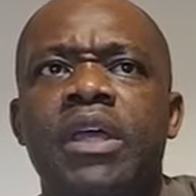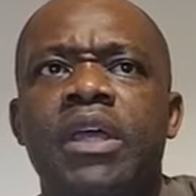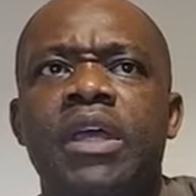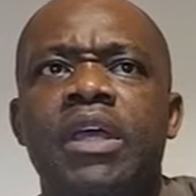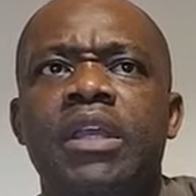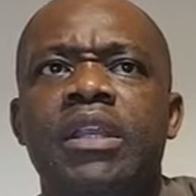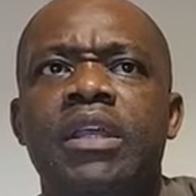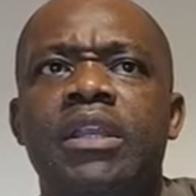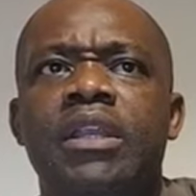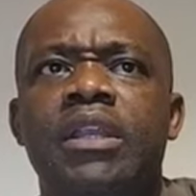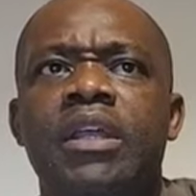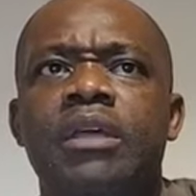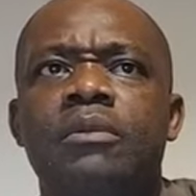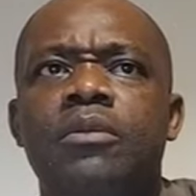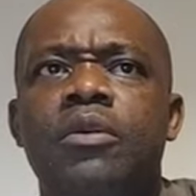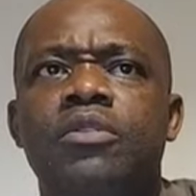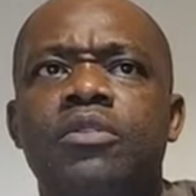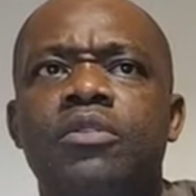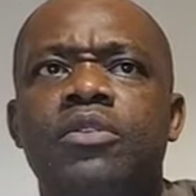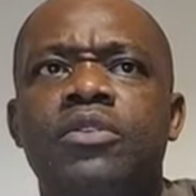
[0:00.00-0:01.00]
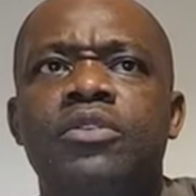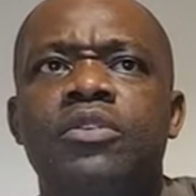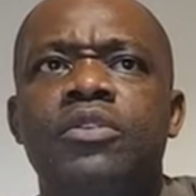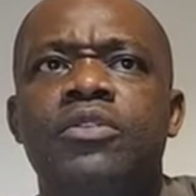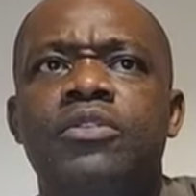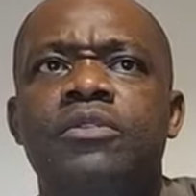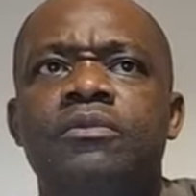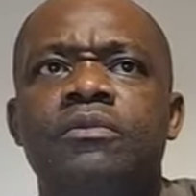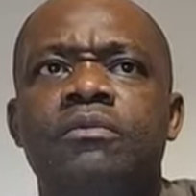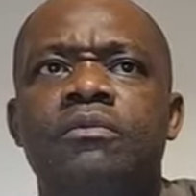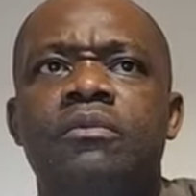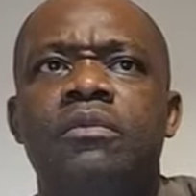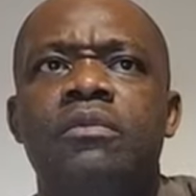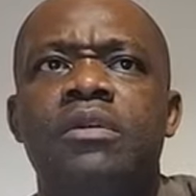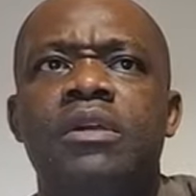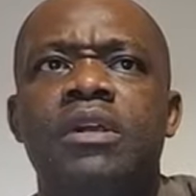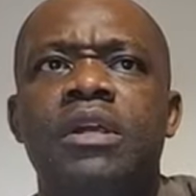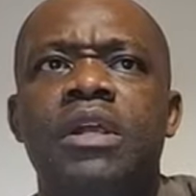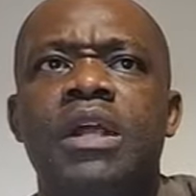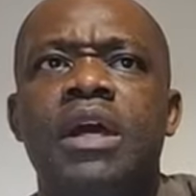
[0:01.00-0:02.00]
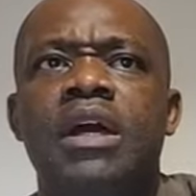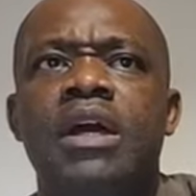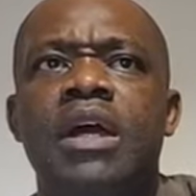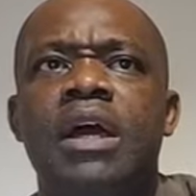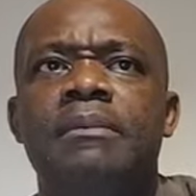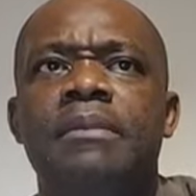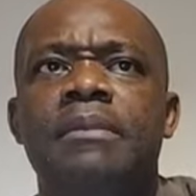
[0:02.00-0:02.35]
In the name of Jesus. Psalm 59.